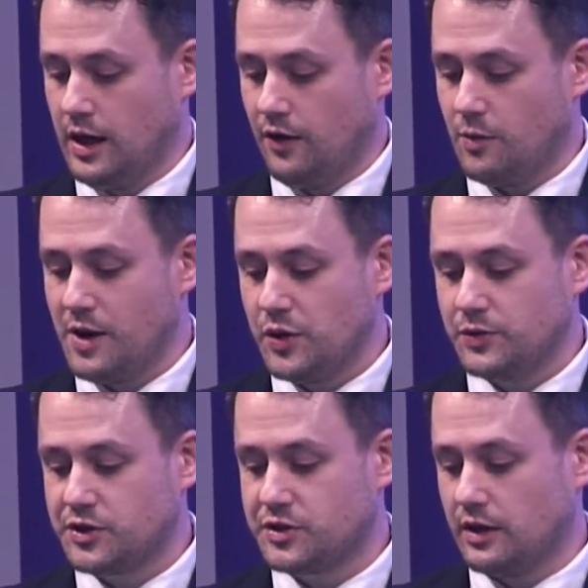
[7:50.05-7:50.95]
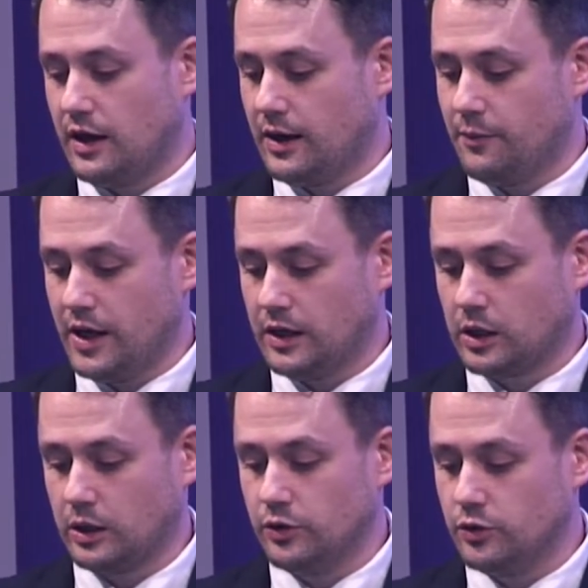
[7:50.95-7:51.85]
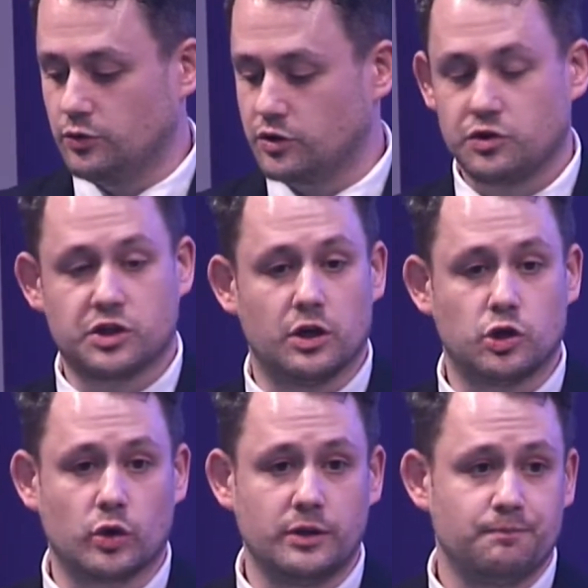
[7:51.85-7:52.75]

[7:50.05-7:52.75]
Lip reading: The methods include surgery.